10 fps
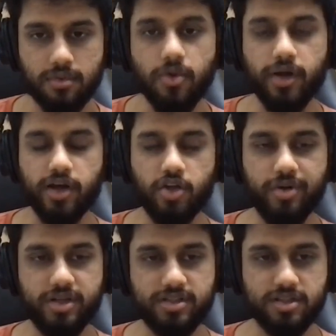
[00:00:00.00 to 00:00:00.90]
Oh, an
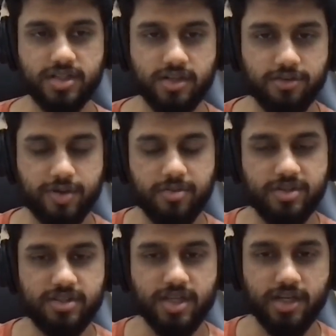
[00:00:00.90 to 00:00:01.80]
argument is a set of
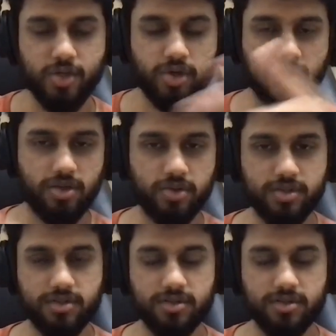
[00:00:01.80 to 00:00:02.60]
premises that lead to a conclusion.